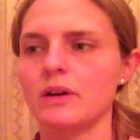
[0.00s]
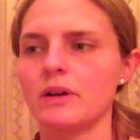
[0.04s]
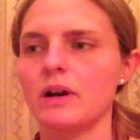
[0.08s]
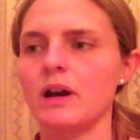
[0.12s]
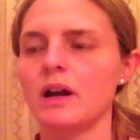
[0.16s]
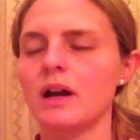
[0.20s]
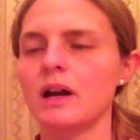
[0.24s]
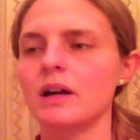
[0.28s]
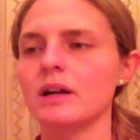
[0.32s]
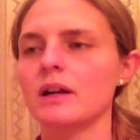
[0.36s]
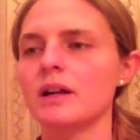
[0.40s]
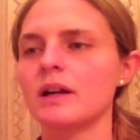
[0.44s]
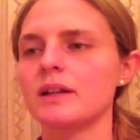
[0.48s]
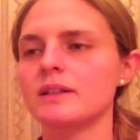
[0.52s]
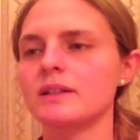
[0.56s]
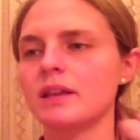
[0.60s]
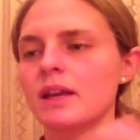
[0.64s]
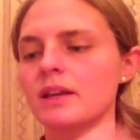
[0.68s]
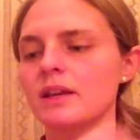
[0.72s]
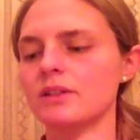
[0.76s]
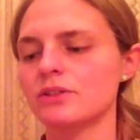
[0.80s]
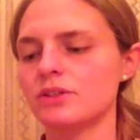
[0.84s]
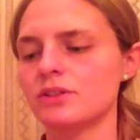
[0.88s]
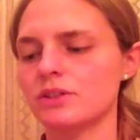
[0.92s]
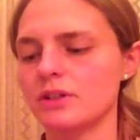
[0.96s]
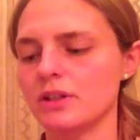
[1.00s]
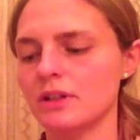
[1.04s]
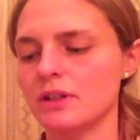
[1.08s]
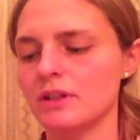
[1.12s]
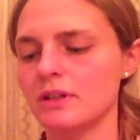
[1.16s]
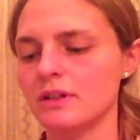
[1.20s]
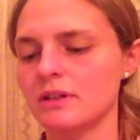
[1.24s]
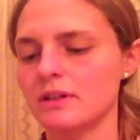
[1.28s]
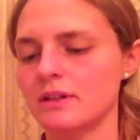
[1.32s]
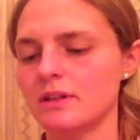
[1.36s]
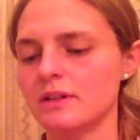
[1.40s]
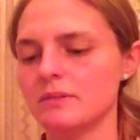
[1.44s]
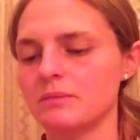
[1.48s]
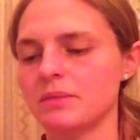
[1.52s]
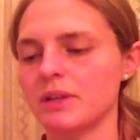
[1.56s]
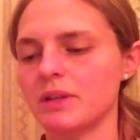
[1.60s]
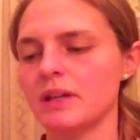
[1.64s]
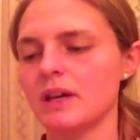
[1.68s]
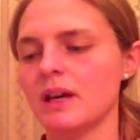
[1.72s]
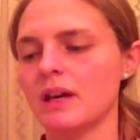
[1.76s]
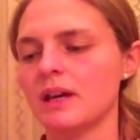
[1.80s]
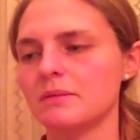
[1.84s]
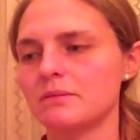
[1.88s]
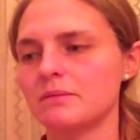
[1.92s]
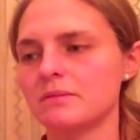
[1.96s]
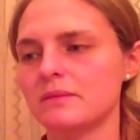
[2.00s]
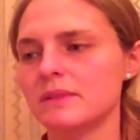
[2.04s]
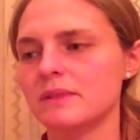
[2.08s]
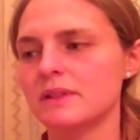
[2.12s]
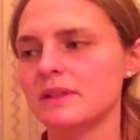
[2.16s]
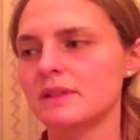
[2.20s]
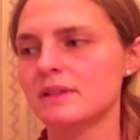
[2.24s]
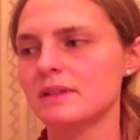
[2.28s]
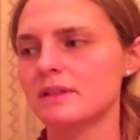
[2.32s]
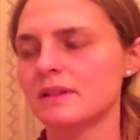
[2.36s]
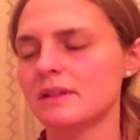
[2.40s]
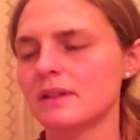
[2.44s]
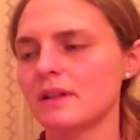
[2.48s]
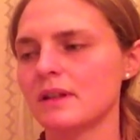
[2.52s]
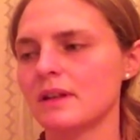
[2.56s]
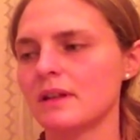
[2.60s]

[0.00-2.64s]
our attention becomes